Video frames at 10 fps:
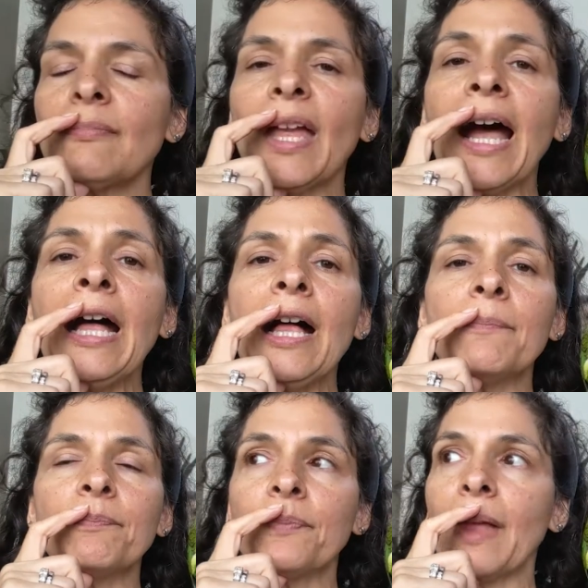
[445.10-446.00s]

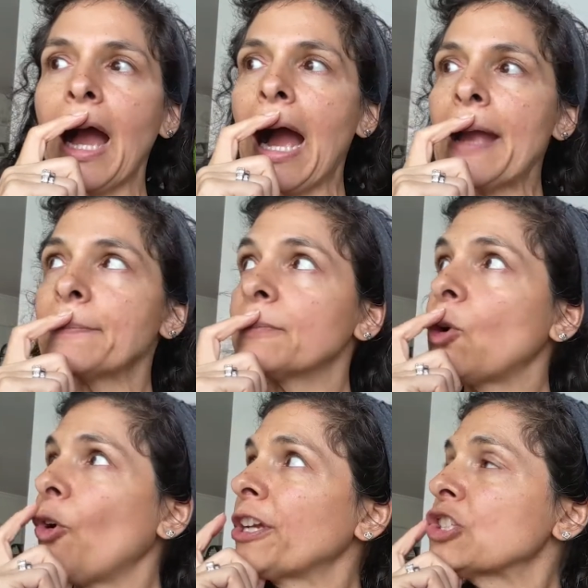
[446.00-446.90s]
I'm
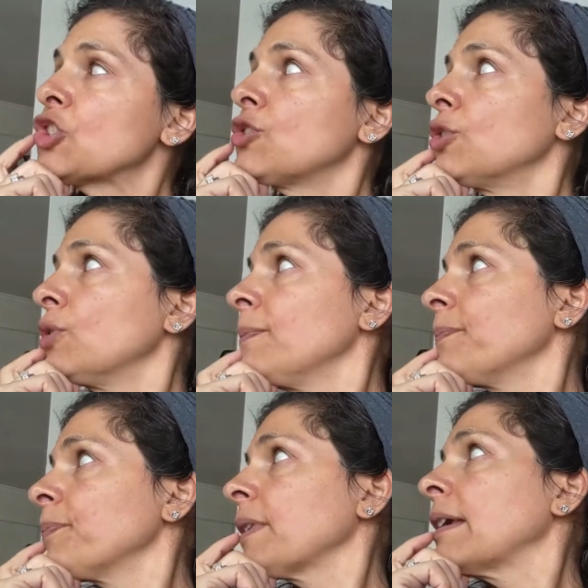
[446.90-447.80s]
going to,
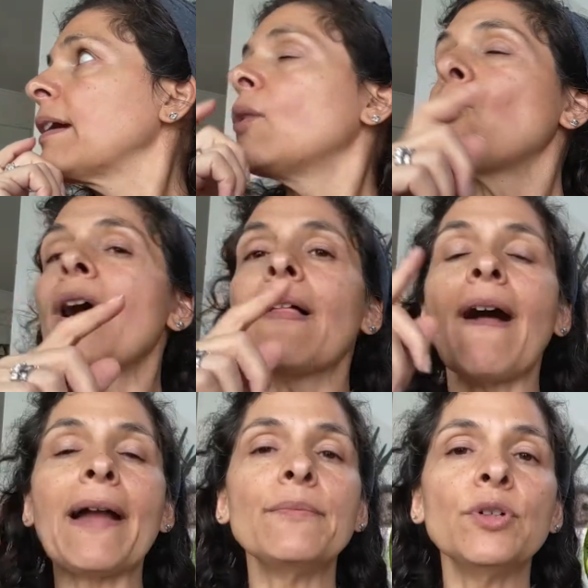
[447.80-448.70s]

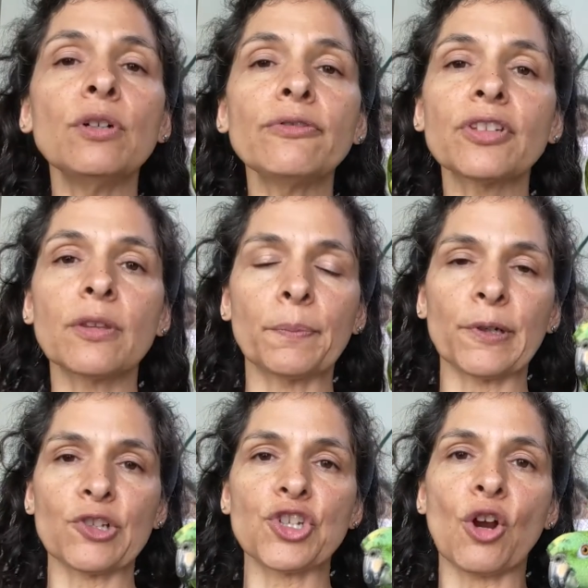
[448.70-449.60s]
I moved the
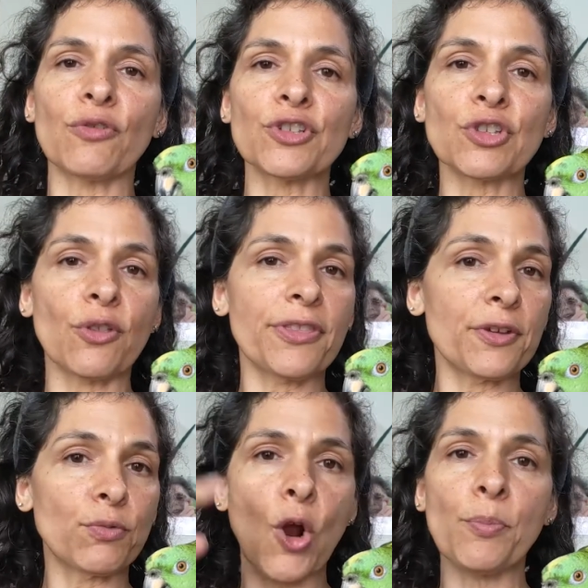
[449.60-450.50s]
perch over so that
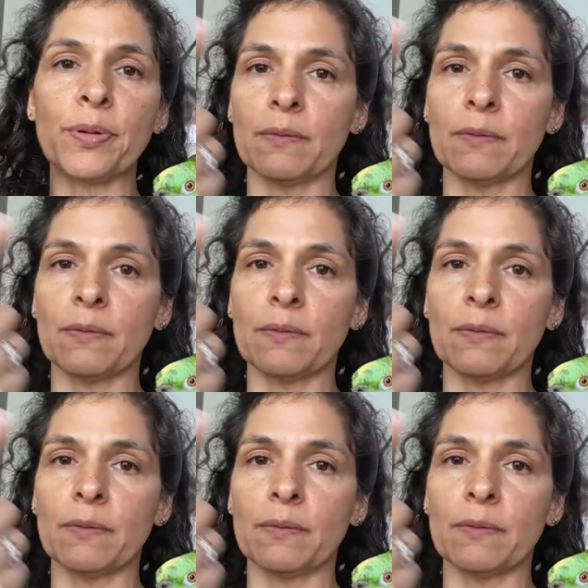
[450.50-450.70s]
the rope